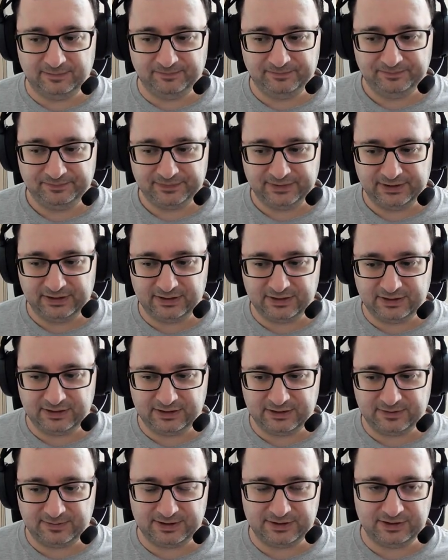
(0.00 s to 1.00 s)

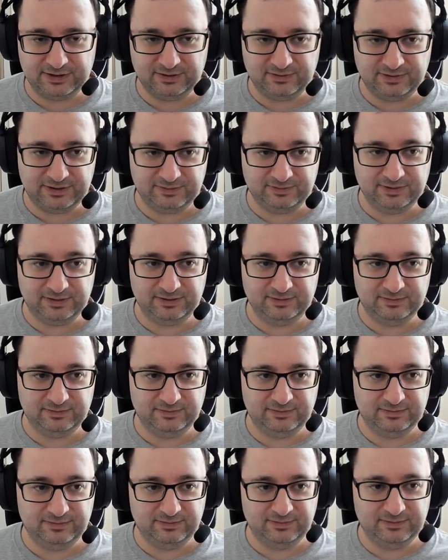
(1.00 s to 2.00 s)
especially with some of
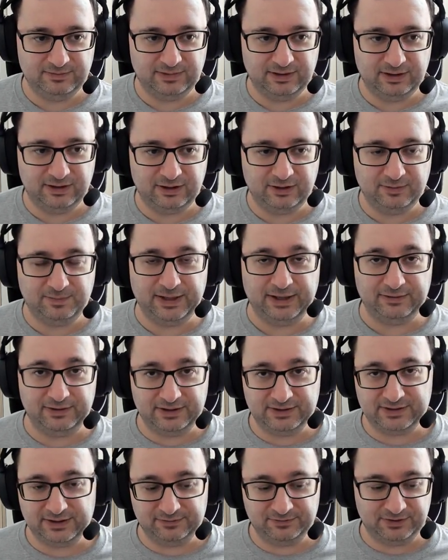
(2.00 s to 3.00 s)
comparing
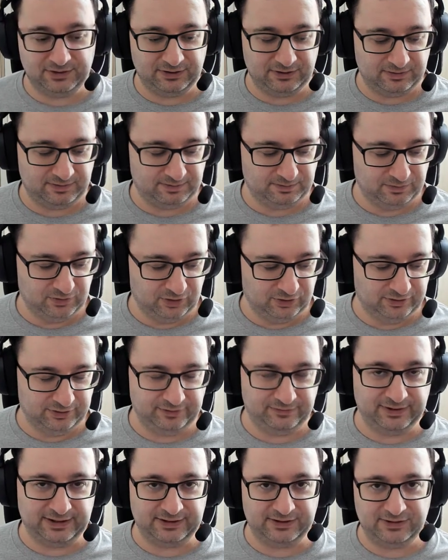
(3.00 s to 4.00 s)
yourself to more
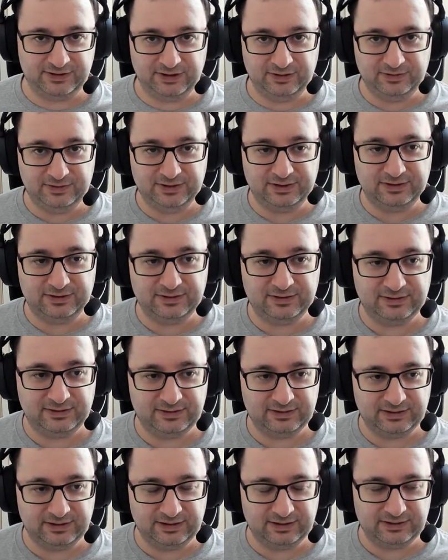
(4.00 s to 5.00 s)
advanced users
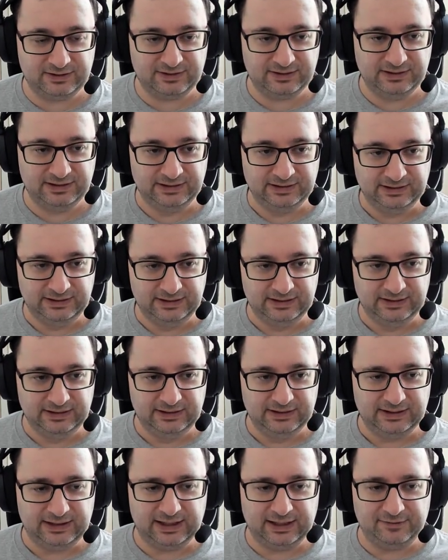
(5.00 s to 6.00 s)
that
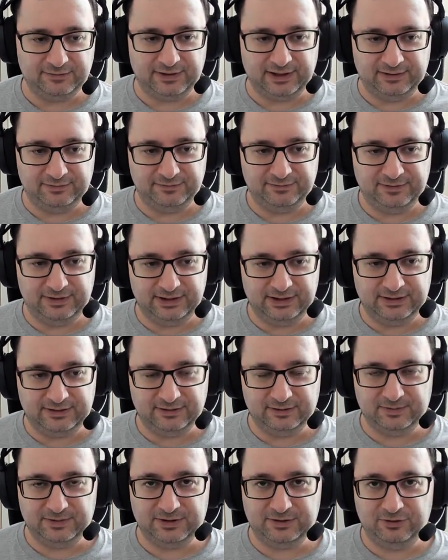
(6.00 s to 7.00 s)
kind of have these
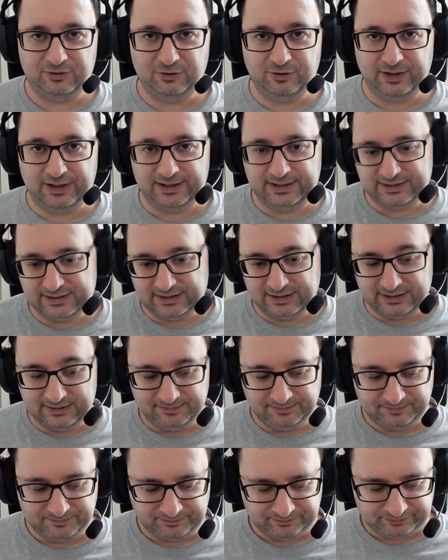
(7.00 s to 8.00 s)
almost crazy
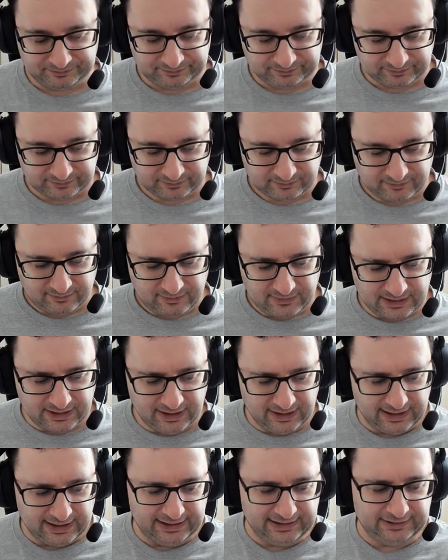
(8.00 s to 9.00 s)

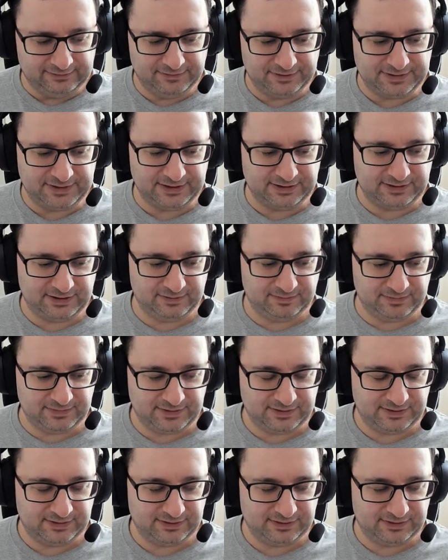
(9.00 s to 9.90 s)
high-level systems,